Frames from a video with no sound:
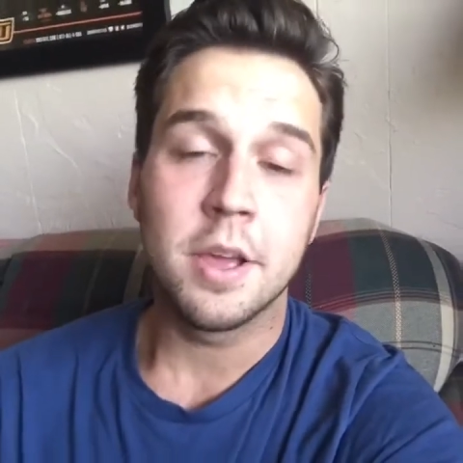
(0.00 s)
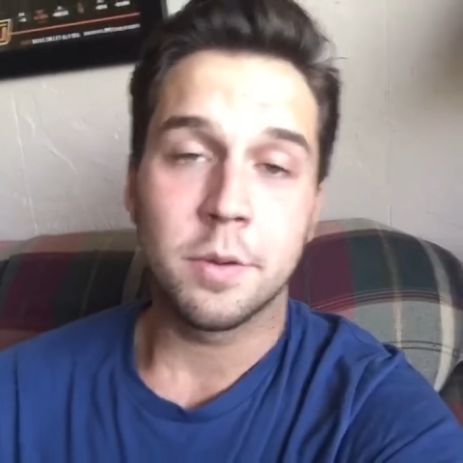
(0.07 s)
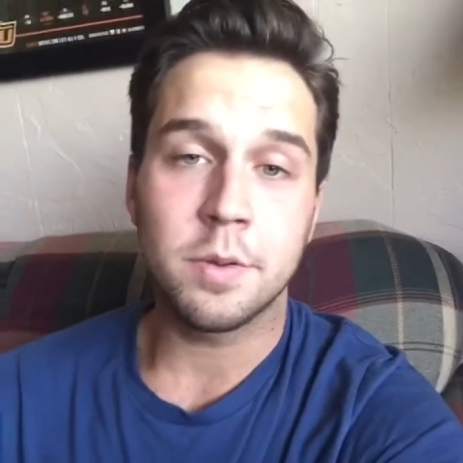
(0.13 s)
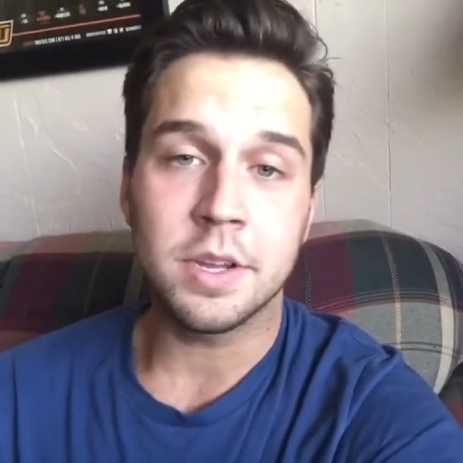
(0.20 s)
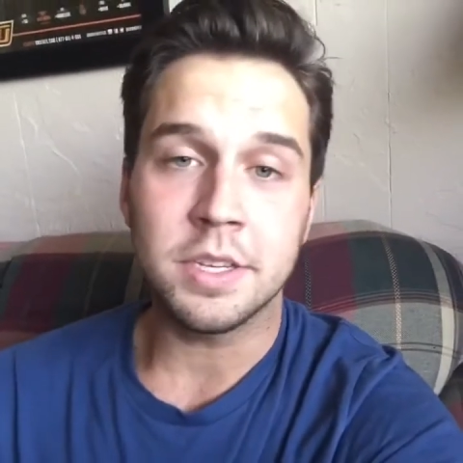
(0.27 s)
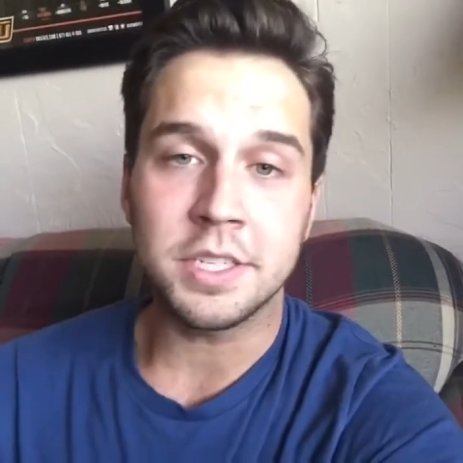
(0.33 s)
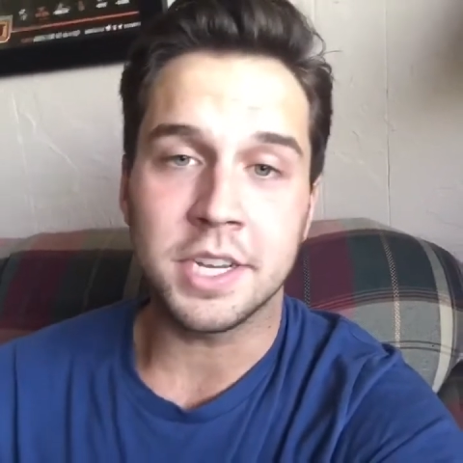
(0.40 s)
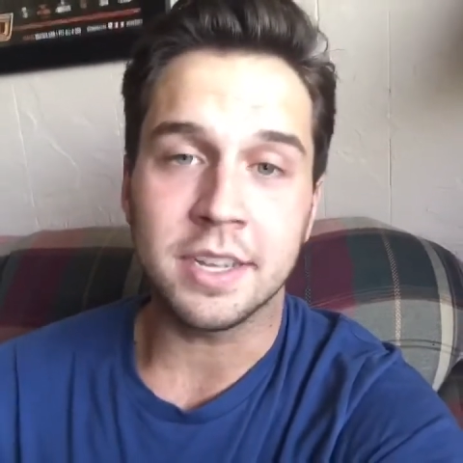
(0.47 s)

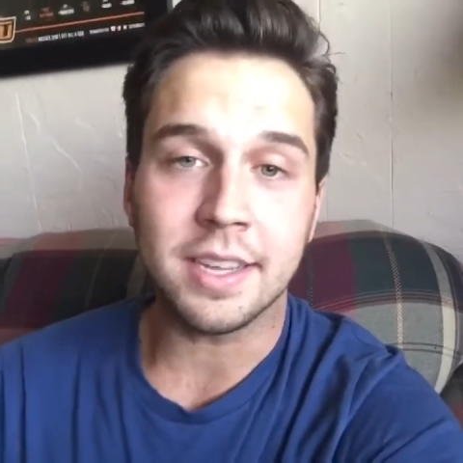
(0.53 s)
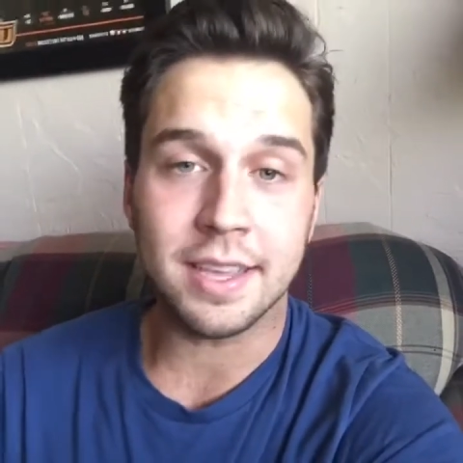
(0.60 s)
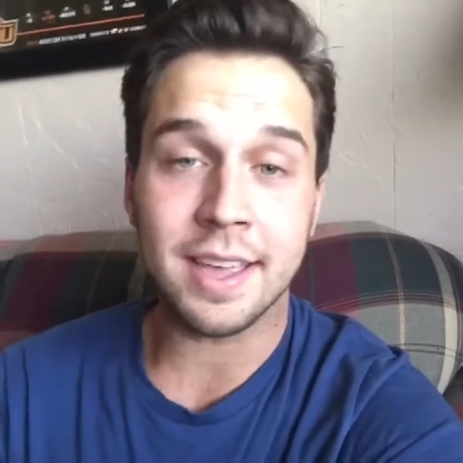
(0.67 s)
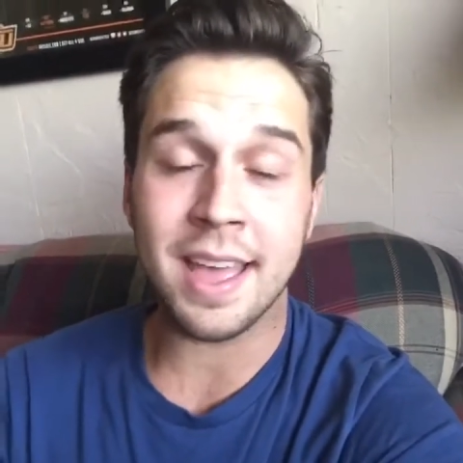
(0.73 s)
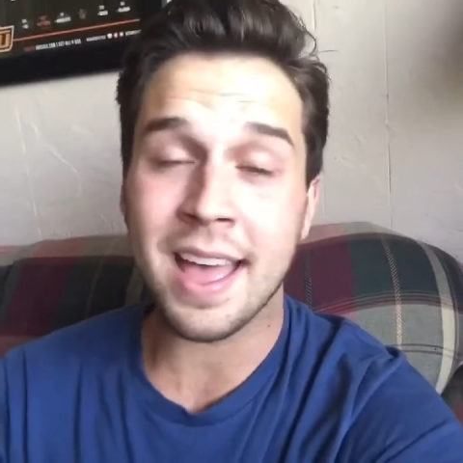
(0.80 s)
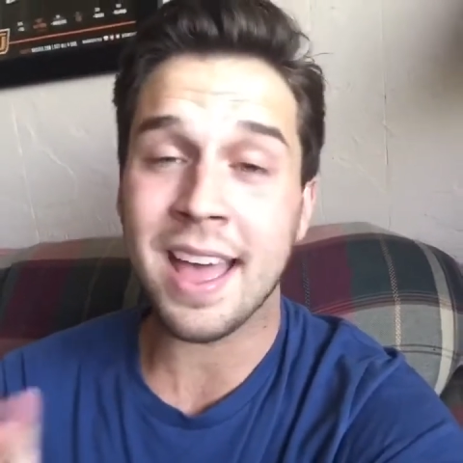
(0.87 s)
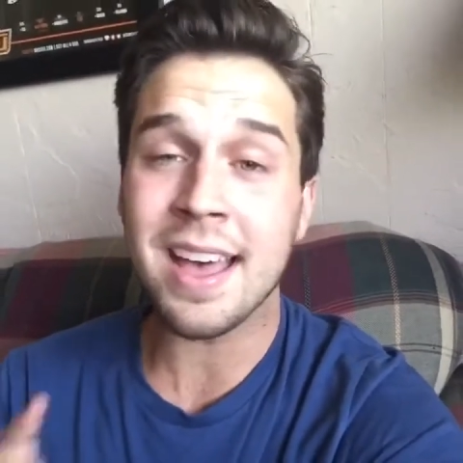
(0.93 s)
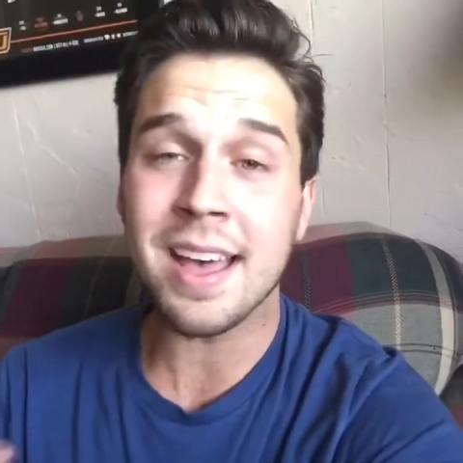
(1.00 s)
Would you come and
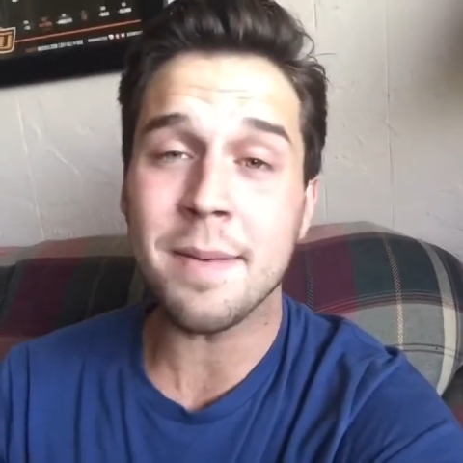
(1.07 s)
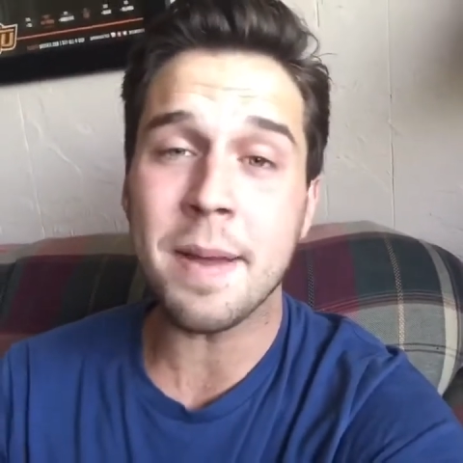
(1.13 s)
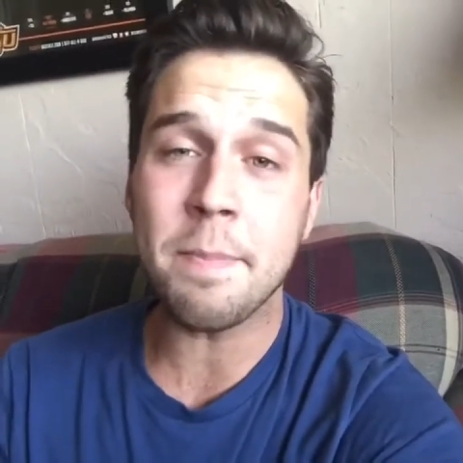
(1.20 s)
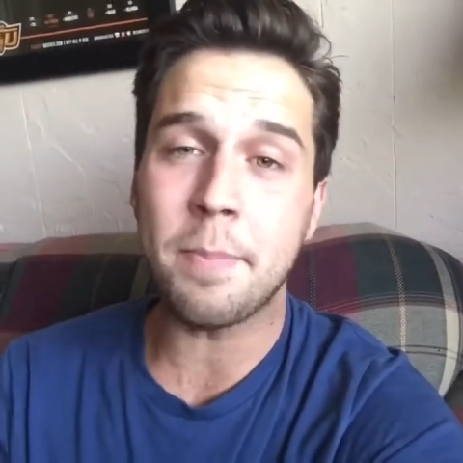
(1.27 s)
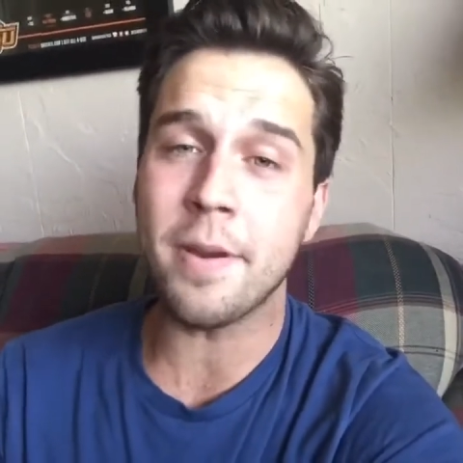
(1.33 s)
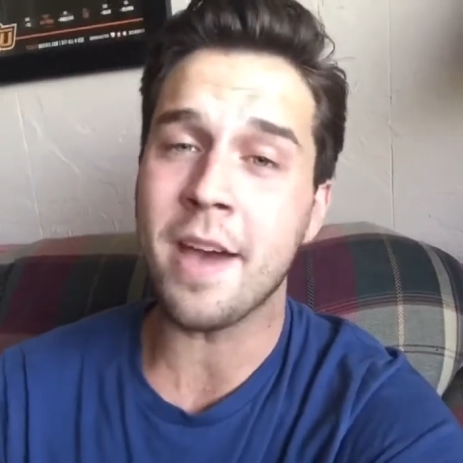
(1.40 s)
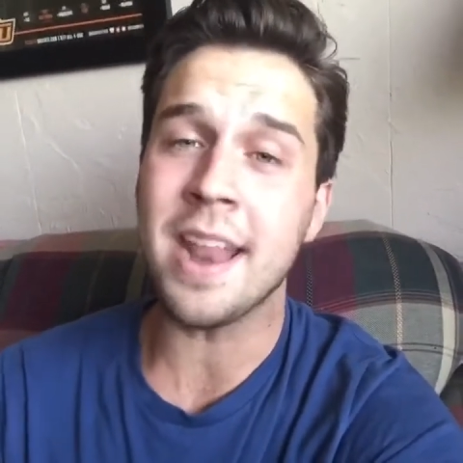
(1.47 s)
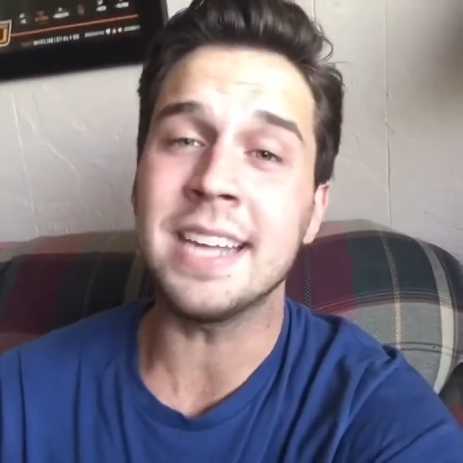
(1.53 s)

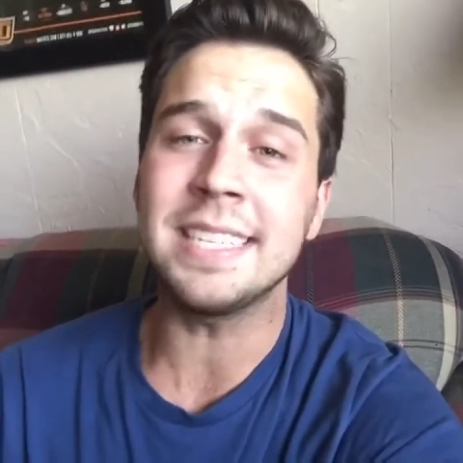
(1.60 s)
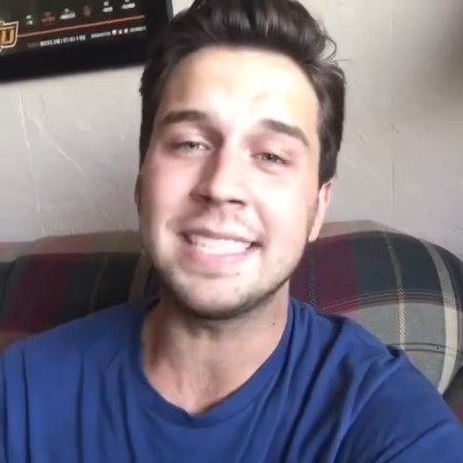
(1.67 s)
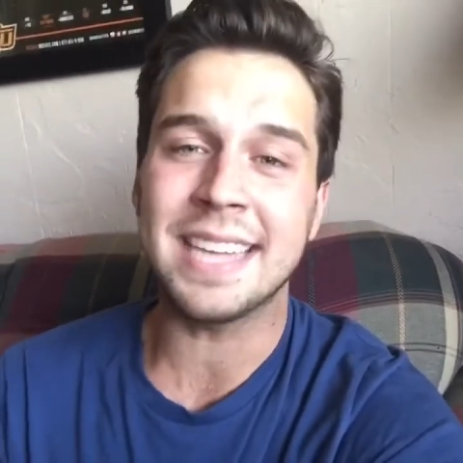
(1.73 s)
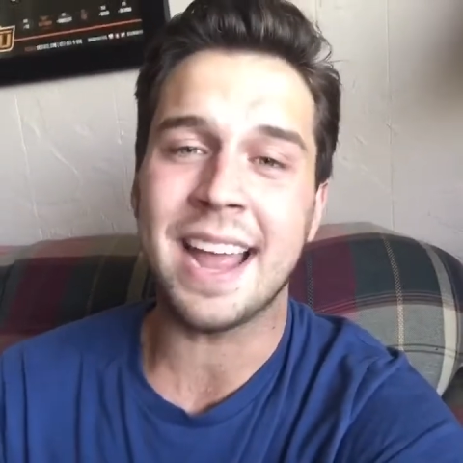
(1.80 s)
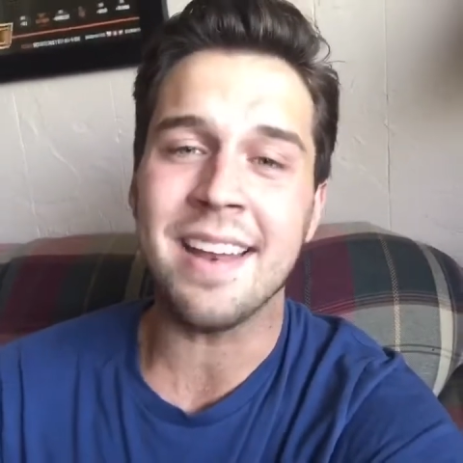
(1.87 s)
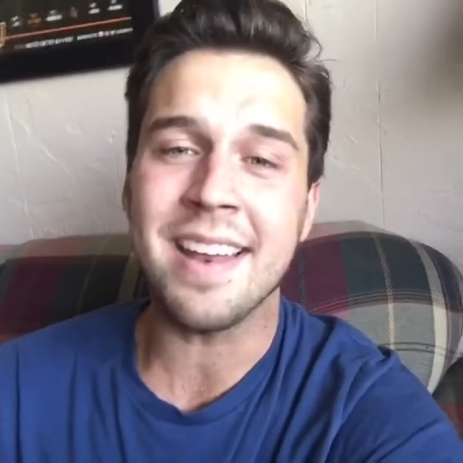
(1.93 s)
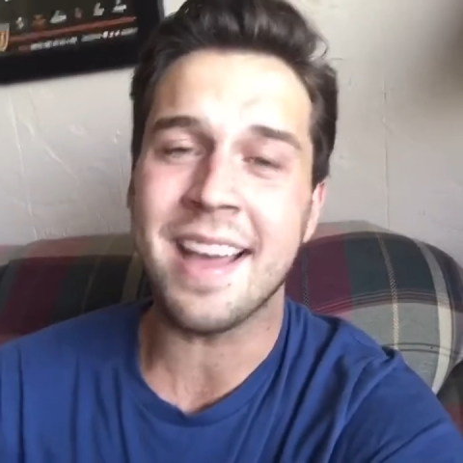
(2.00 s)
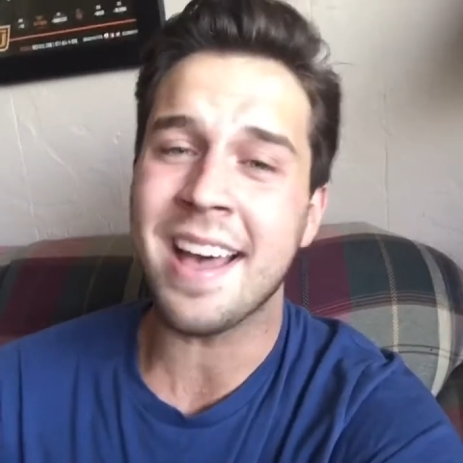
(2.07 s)
put it
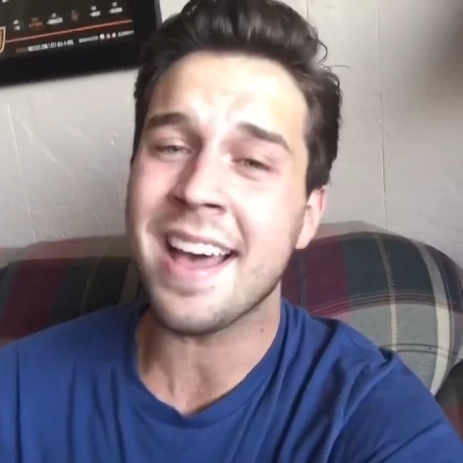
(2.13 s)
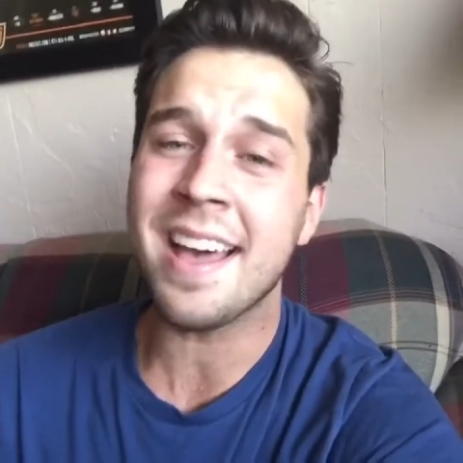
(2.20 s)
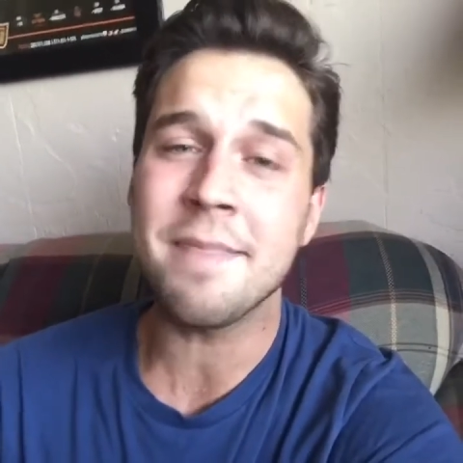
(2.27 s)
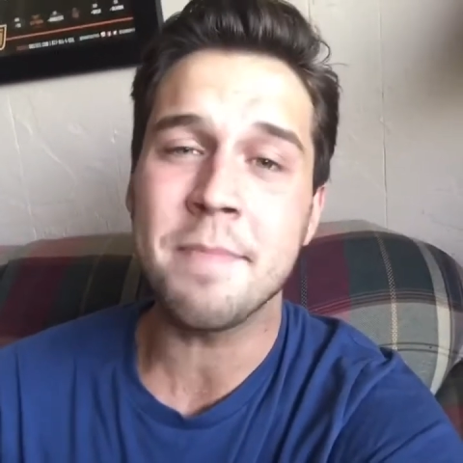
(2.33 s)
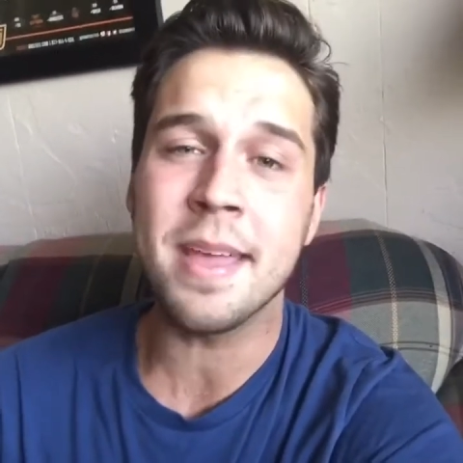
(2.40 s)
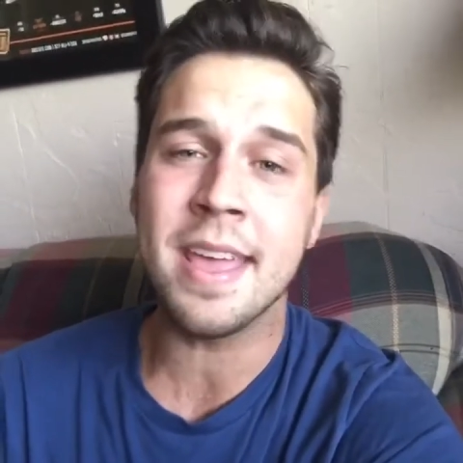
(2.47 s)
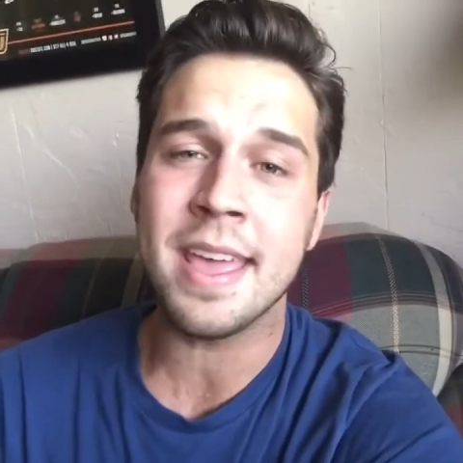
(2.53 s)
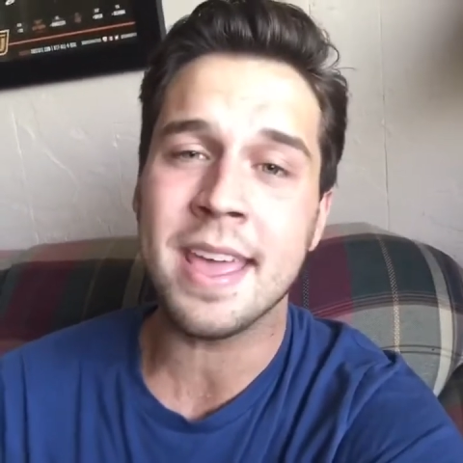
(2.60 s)
down on
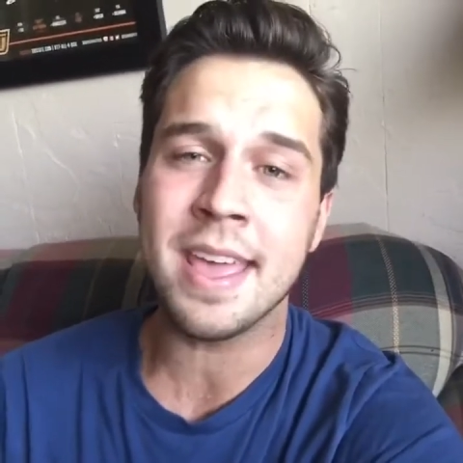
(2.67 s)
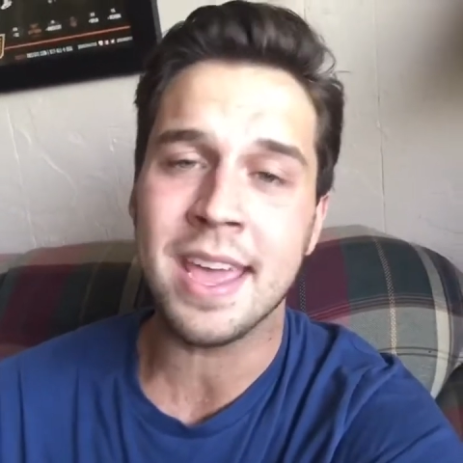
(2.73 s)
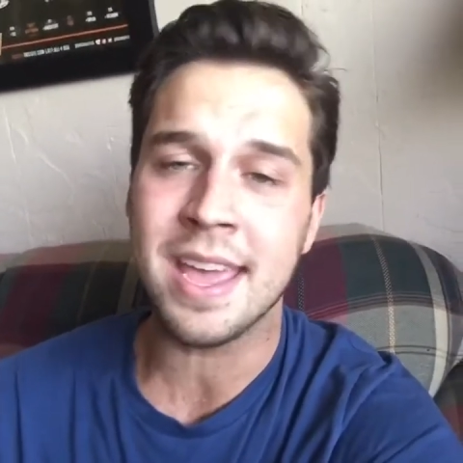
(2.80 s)
me?